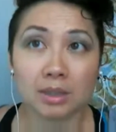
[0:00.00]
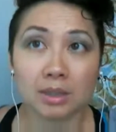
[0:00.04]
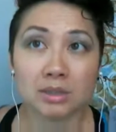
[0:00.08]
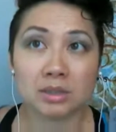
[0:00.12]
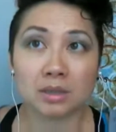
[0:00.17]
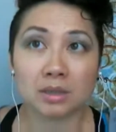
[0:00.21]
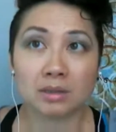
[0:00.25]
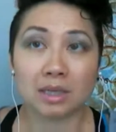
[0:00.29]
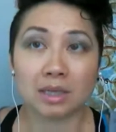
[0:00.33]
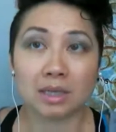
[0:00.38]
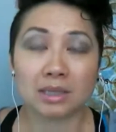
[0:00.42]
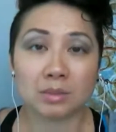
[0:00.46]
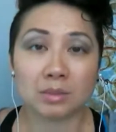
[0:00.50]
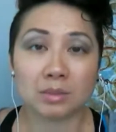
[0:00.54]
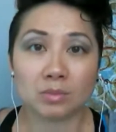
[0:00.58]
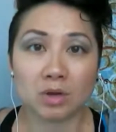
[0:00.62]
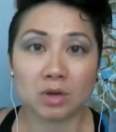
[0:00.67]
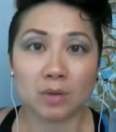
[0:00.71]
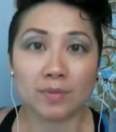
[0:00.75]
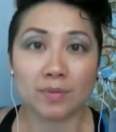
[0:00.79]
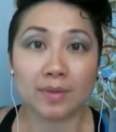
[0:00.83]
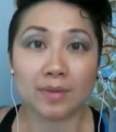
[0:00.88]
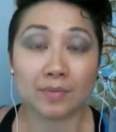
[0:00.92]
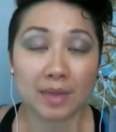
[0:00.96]
to let them
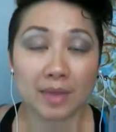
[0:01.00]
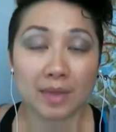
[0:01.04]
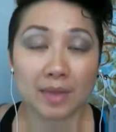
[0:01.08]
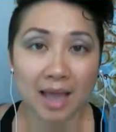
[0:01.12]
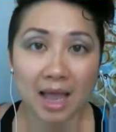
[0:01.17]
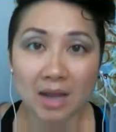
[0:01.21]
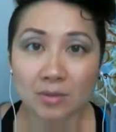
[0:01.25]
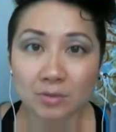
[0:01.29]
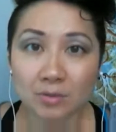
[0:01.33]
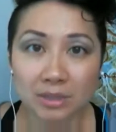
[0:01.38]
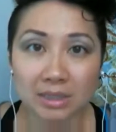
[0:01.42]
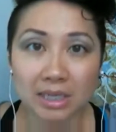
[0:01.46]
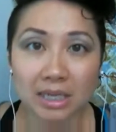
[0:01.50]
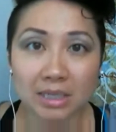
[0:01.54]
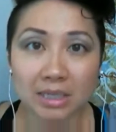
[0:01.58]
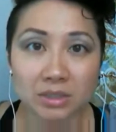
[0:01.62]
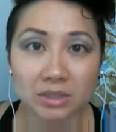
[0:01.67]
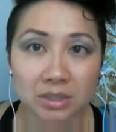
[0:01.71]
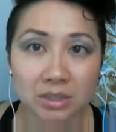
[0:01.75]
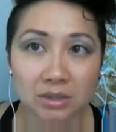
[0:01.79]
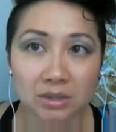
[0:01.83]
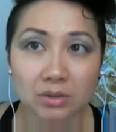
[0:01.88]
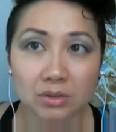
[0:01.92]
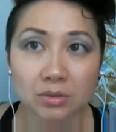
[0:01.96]
know that they can relate
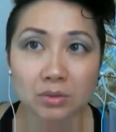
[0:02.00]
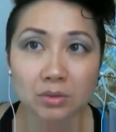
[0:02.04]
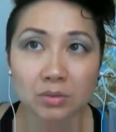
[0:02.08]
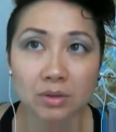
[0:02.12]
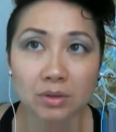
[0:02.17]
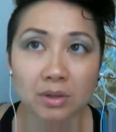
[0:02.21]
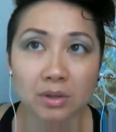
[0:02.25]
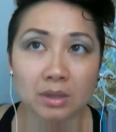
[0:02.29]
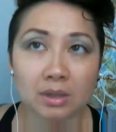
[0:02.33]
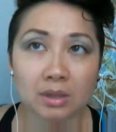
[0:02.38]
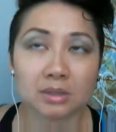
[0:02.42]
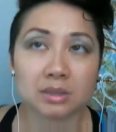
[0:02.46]
to you,